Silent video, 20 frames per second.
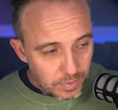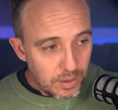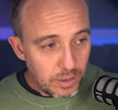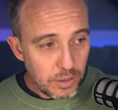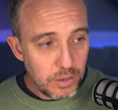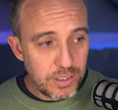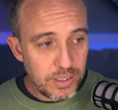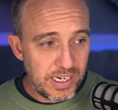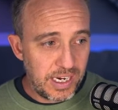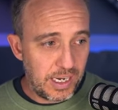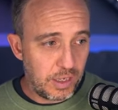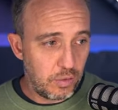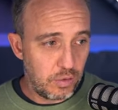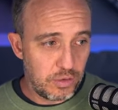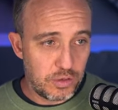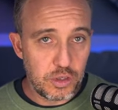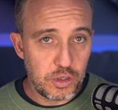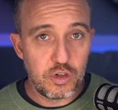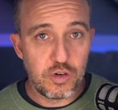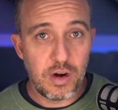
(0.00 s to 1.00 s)
you can head across
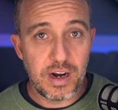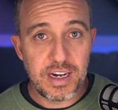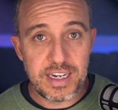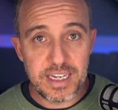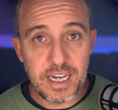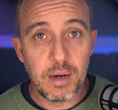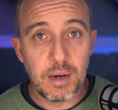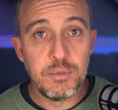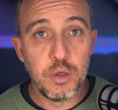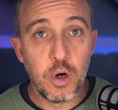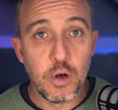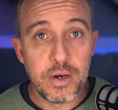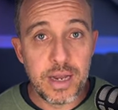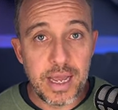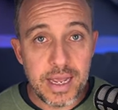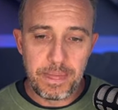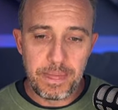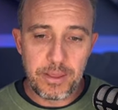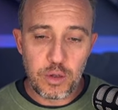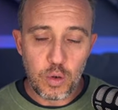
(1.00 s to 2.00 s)
to
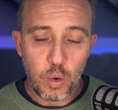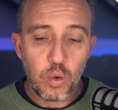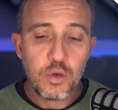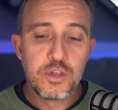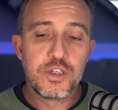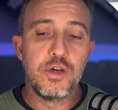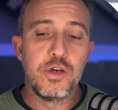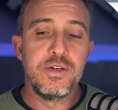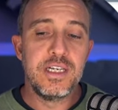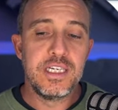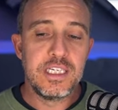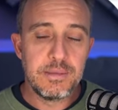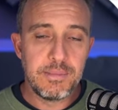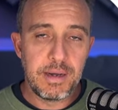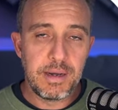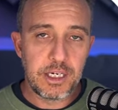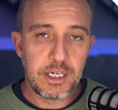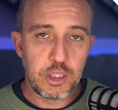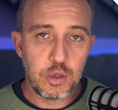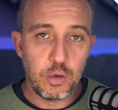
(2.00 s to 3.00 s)
tradiehub.net. You also need to
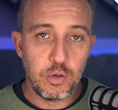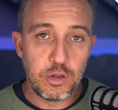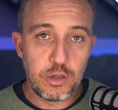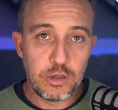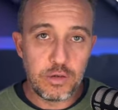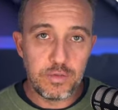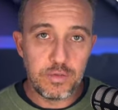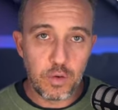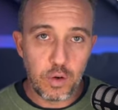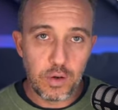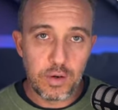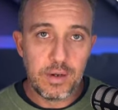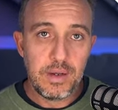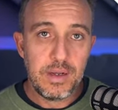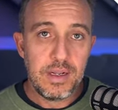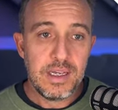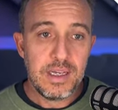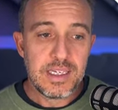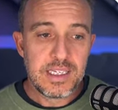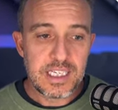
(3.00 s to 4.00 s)
make sure that you've got
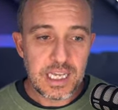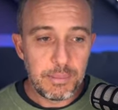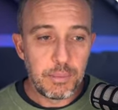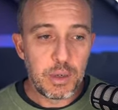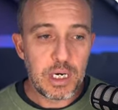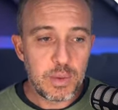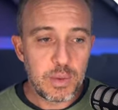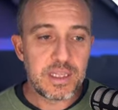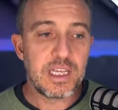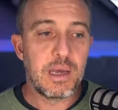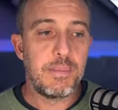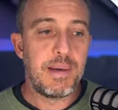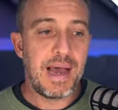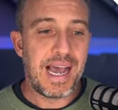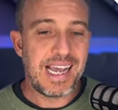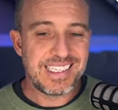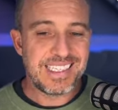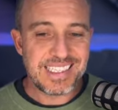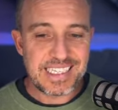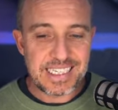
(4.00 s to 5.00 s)
somebody with
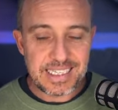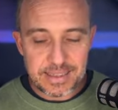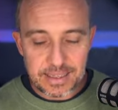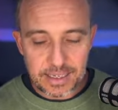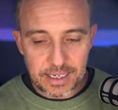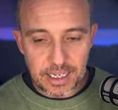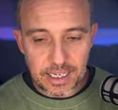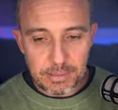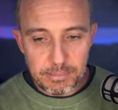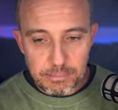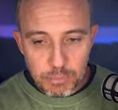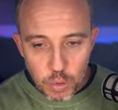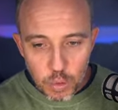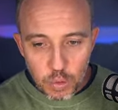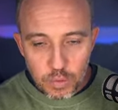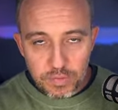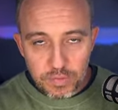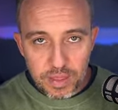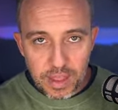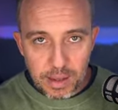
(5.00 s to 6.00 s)
capacity that can
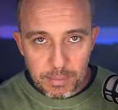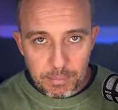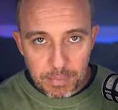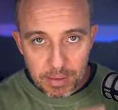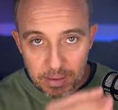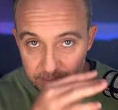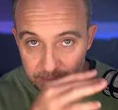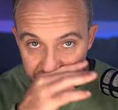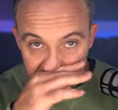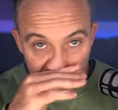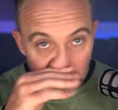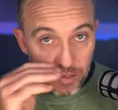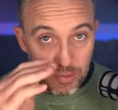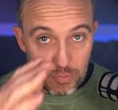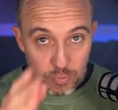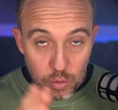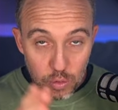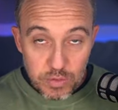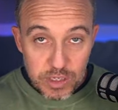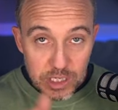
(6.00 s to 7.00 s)
move them
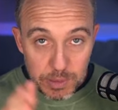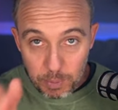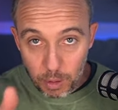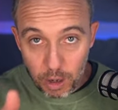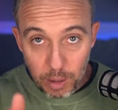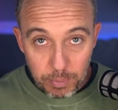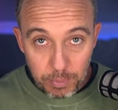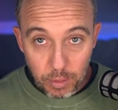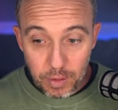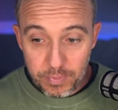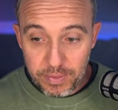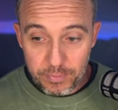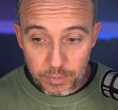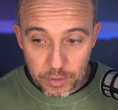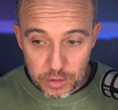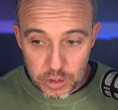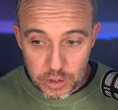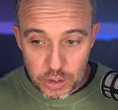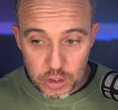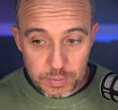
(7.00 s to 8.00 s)
through this pipeline. They've
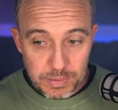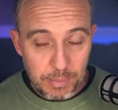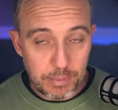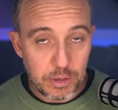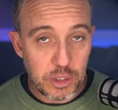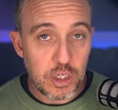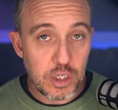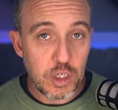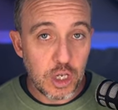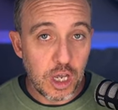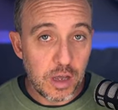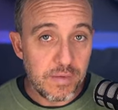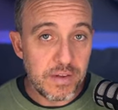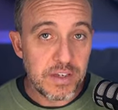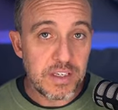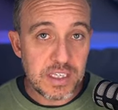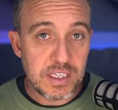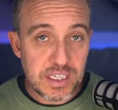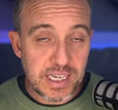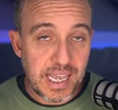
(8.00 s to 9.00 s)
got to be able to
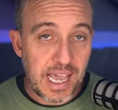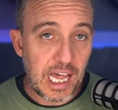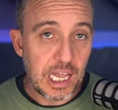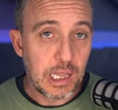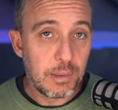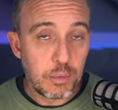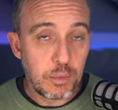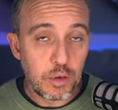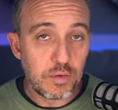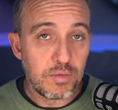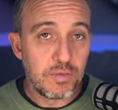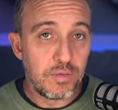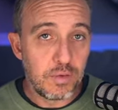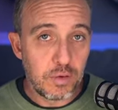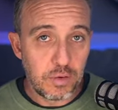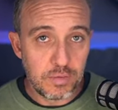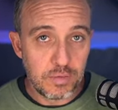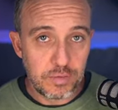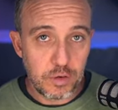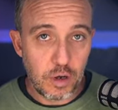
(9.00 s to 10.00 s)
service this caliber of,
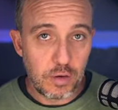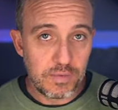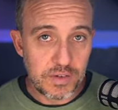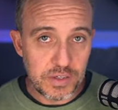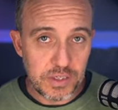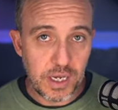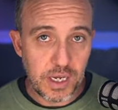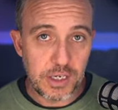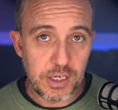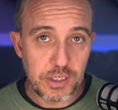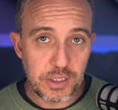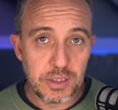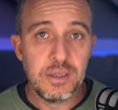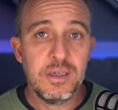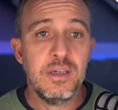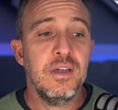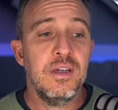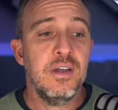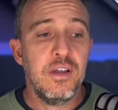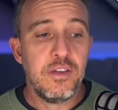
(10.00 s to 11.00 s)
of conversation.
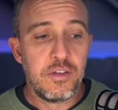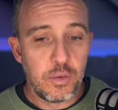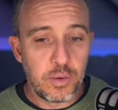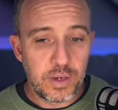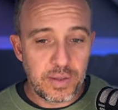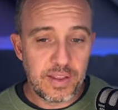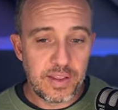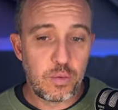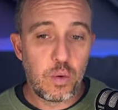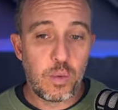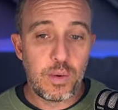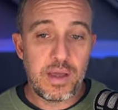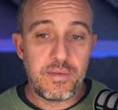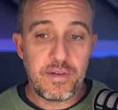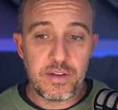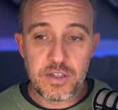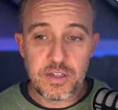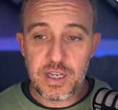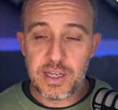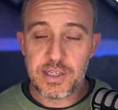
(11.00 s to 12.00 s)
So again, that's why we have
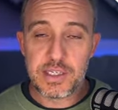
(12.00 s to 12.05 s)
our sales